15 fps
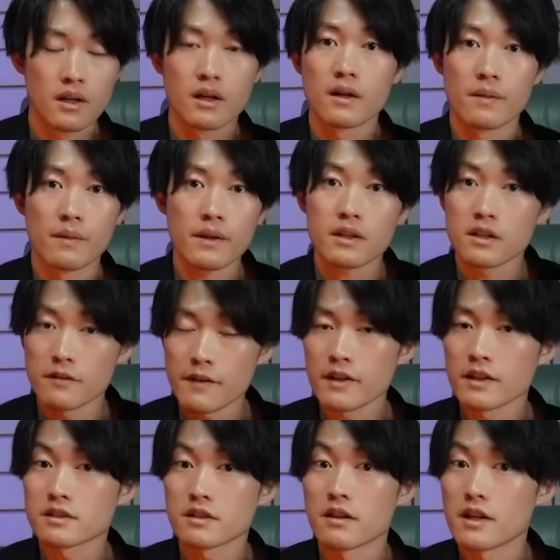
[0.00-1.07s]
The Kirin is a
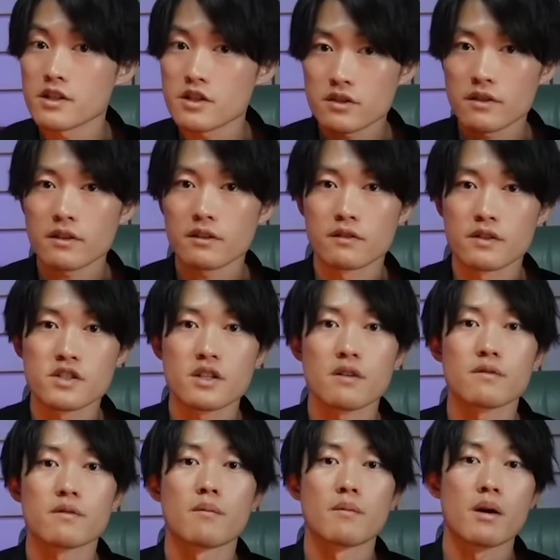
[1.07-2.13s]
legendary creature from
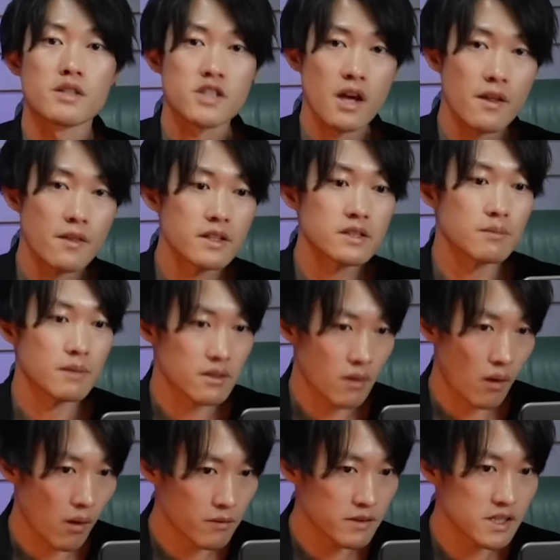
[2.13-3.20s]
a Chinese
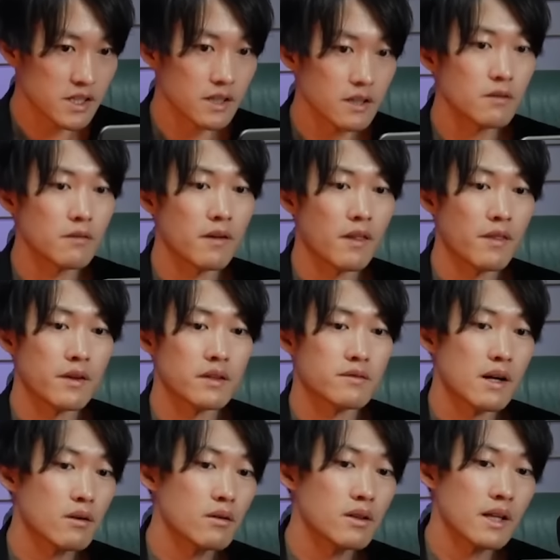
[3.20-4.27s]
mythology with a
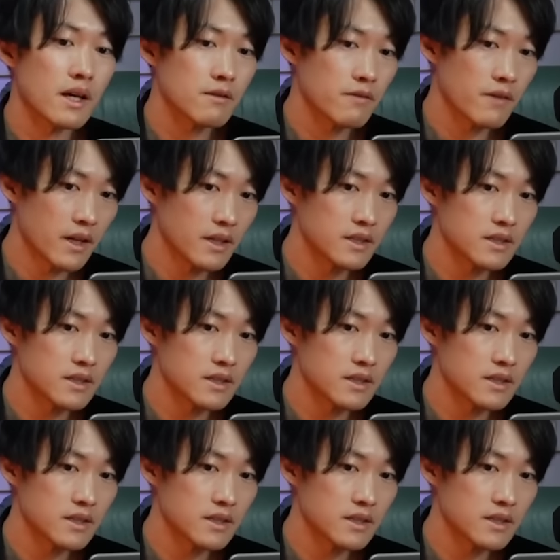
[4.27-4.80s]
dragon-like face